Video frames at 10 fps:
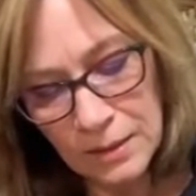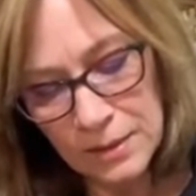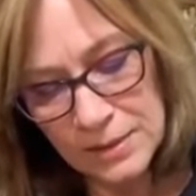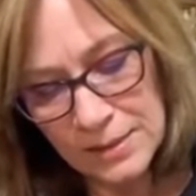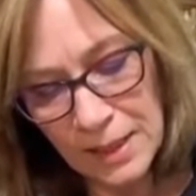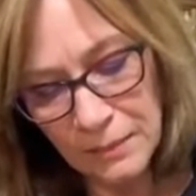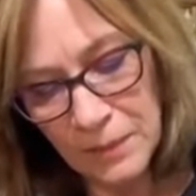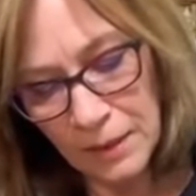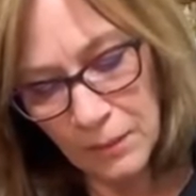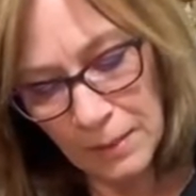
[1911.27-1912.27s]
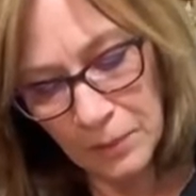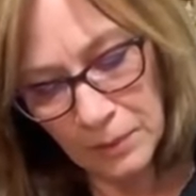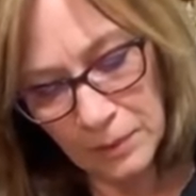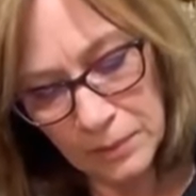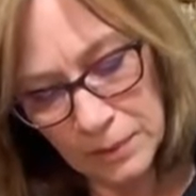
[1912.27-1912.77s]
this side might wrap
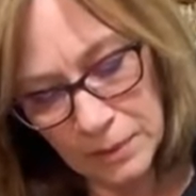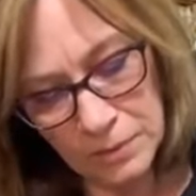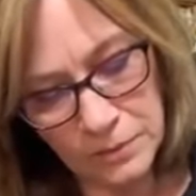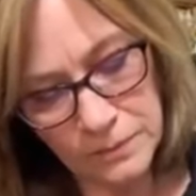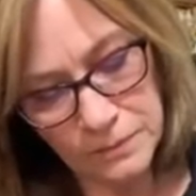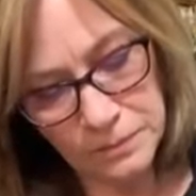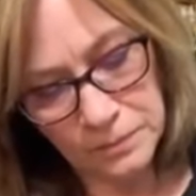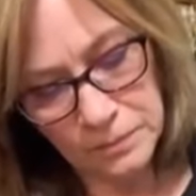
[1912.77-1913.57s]
around a little.